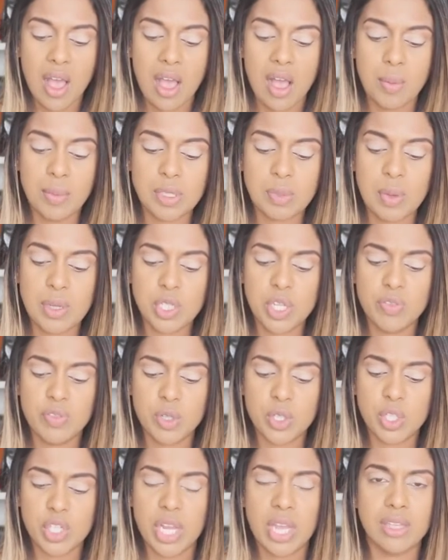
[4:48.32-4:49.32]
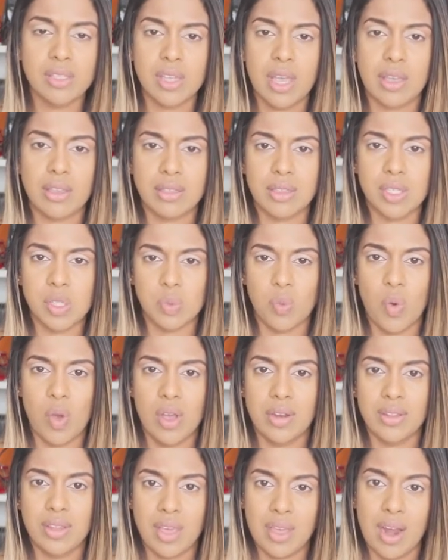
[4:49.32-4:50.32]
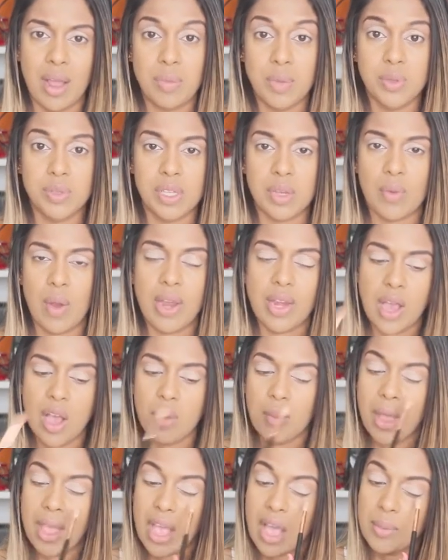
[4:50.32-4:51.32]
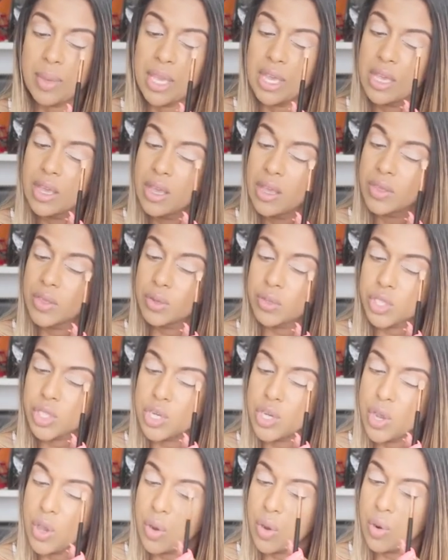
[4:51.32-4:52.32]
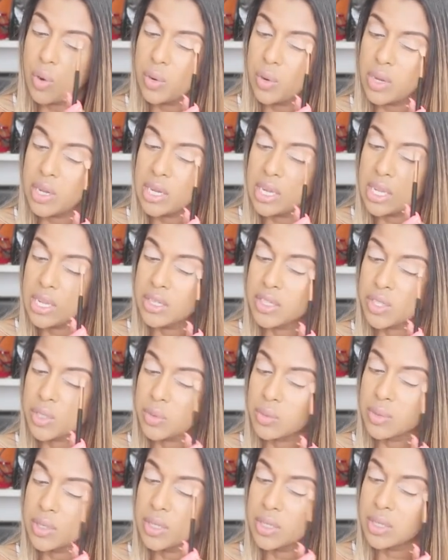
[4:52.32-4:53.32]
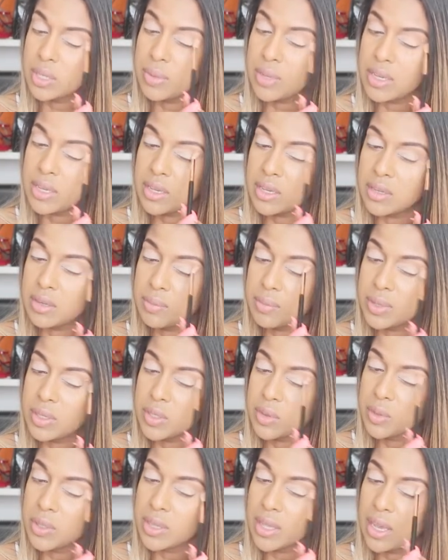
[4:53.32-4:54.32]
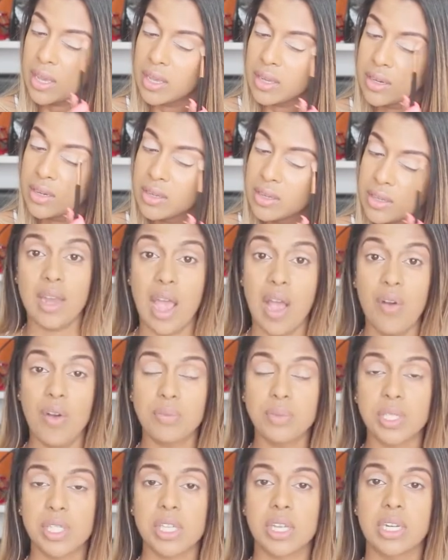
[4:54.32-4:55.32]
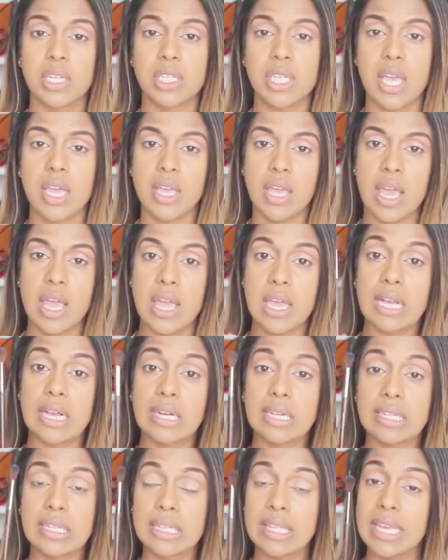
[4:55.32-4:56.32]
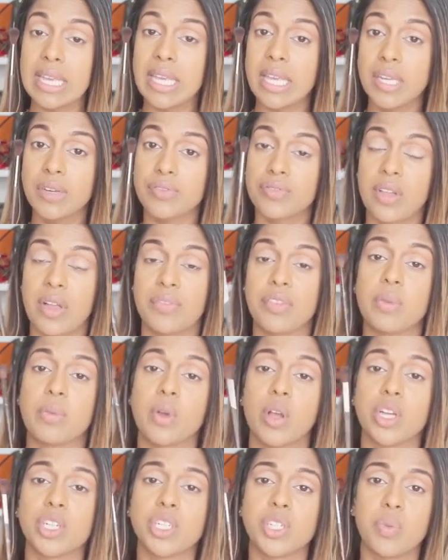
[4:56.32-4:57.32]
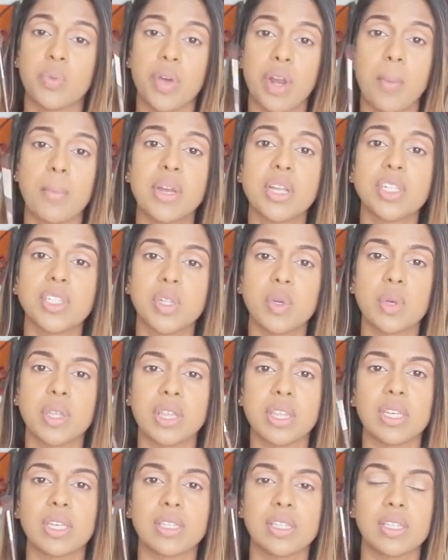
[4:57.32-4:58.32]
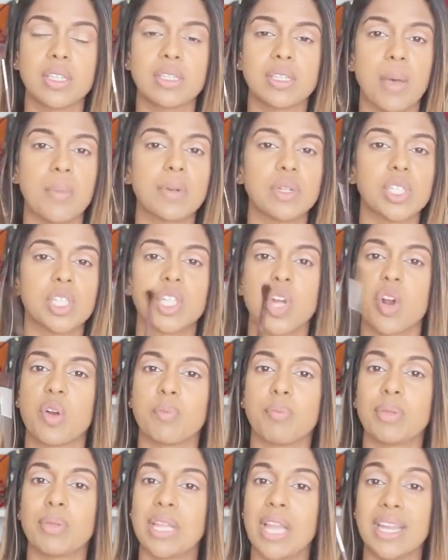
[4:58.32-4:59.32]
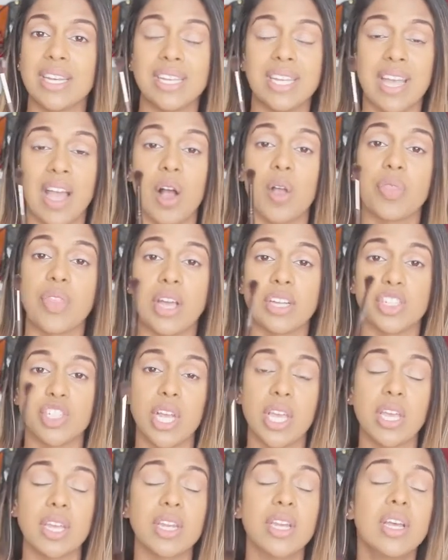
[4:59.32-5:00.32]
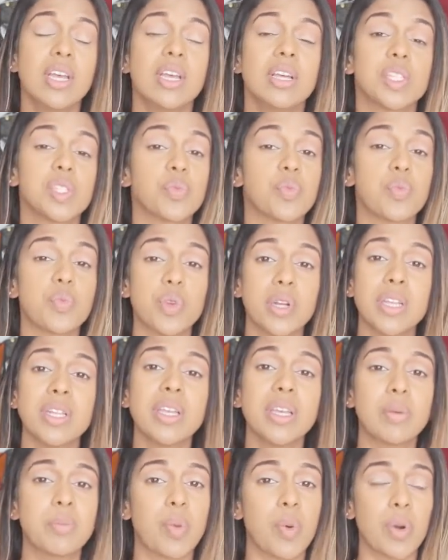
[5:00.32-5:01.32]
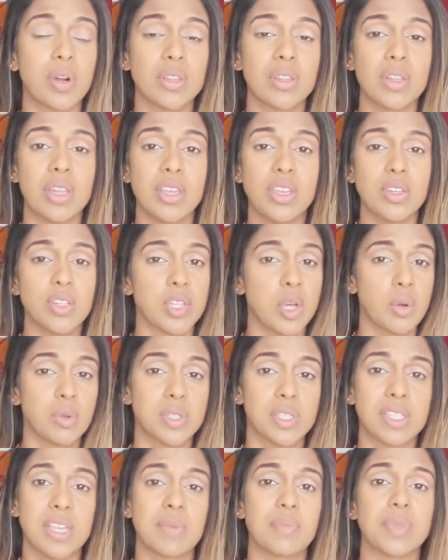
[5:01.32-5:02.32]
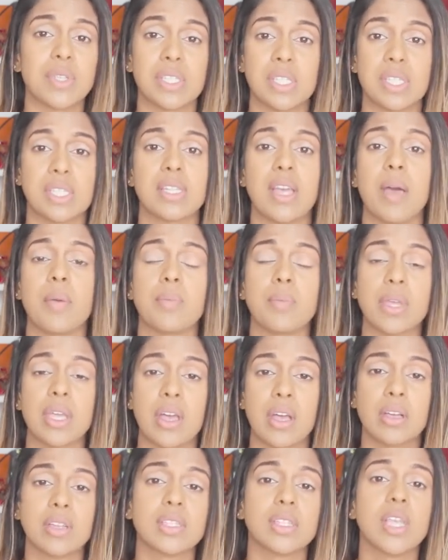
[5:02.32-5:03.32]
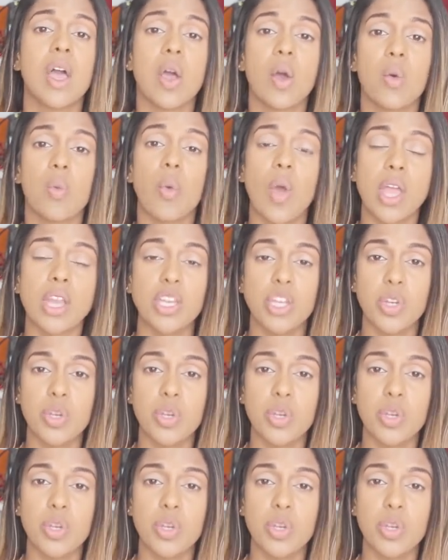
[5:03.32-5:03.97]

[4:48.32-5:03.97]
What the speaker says: Especially for shades like this one that I'm using right now, Miami, there's no need to really be doing that. Now I'm just gonna take a clean, fluffy brush, and what I'm gonna do with this is I'm gonna start blending out that shade. It's really important that you don't skip this step because when